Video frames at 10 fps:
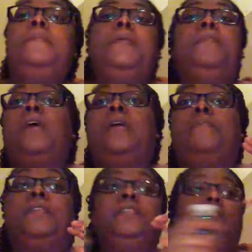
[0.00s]
of people like
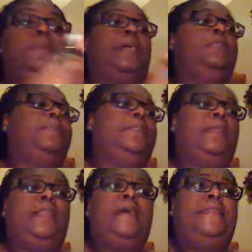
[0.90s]
Brussels sprouts, but
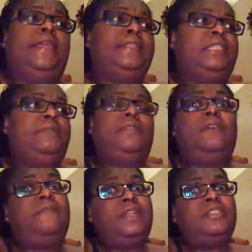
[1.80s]
they're a slept
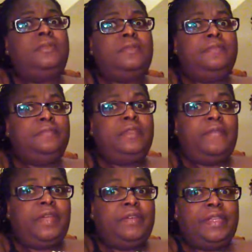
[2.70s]
on vegetable.
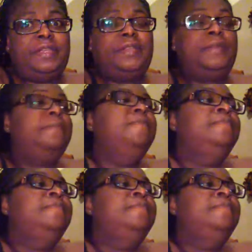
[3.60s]
They're very good.